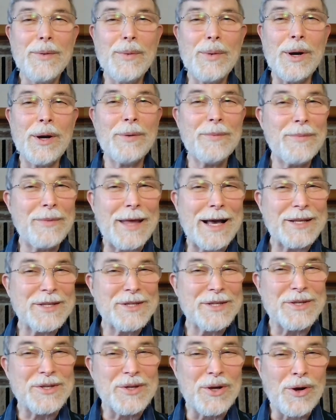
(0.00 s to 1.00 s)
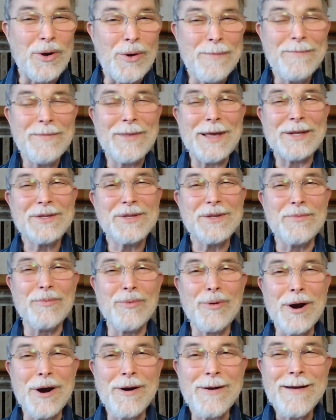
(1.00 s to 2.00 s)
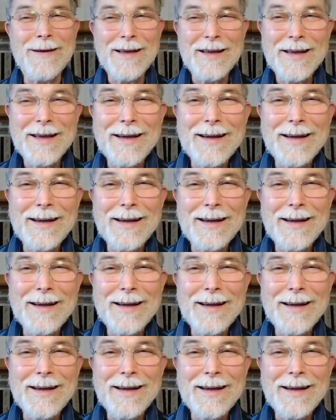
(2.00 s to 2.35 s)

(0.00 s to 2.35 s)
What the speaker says: Well, that's the psalm. That's the prayer.